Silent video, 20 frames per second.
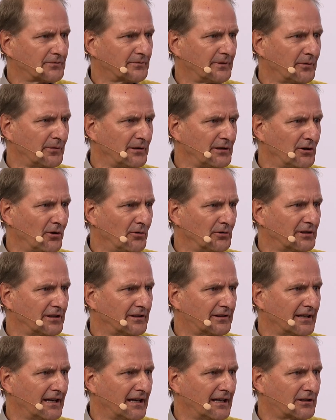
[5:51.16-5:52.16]
when we
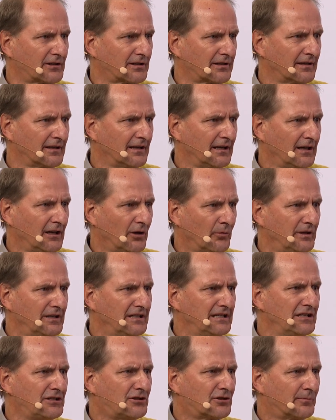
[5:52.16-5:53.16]
noted that we
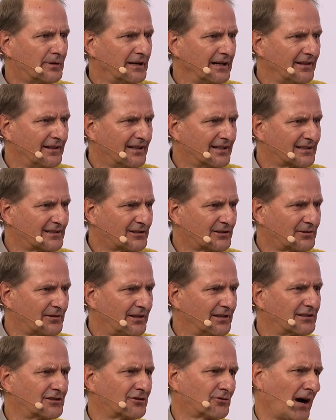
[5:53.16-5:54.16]
need to bring
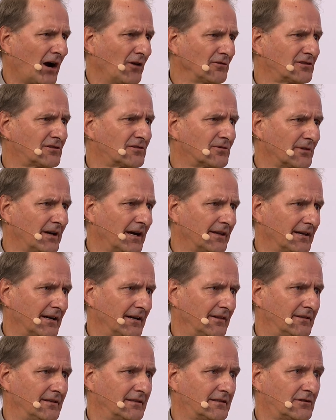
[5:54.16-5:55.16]
these crowds together
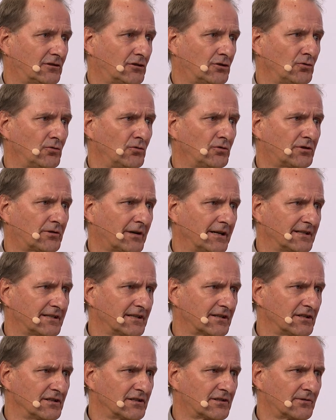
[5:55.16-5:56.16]
and these two
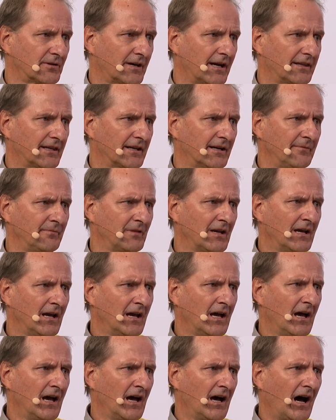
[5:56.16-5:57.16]
transitions together.
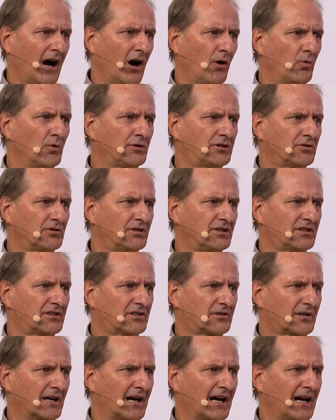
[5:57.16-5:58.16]
How would you
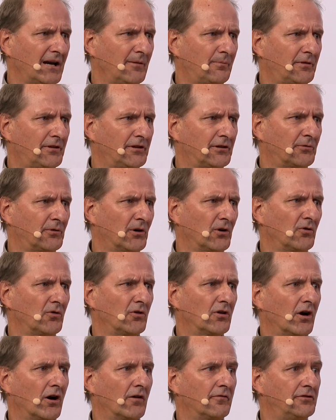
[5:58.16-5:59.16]
describe the
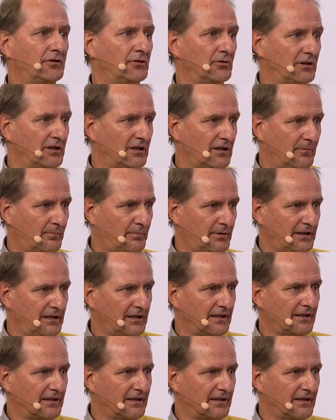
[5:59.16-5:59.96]
role of UNDP